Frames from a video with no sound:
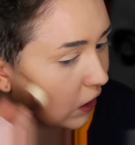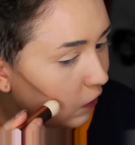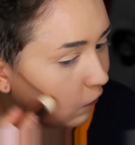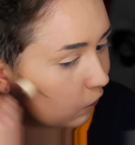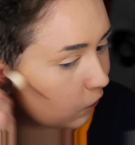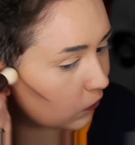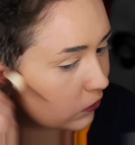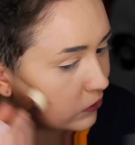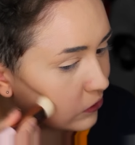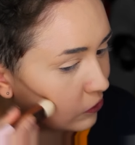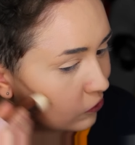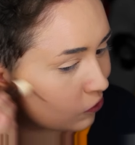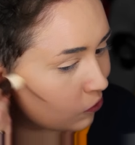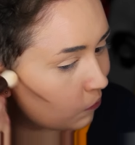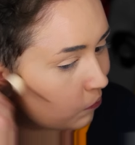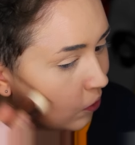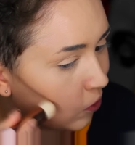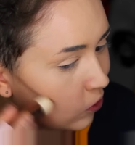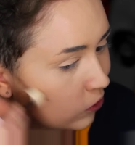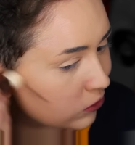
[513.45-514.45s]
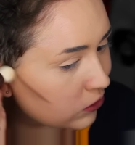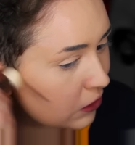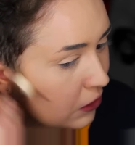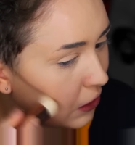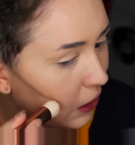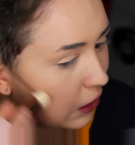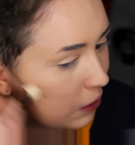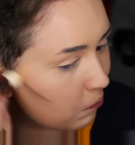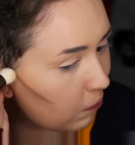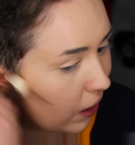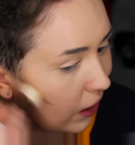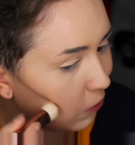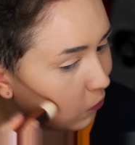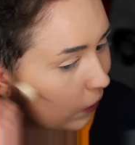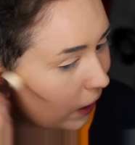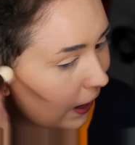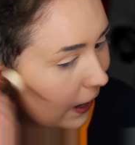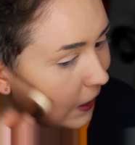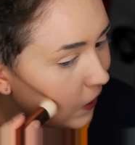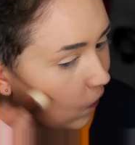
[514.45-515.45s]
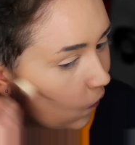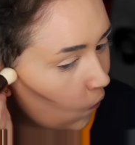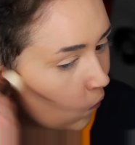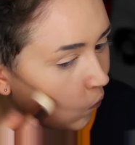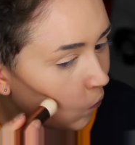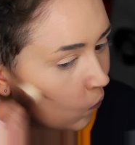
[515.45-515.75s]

every single person in my way,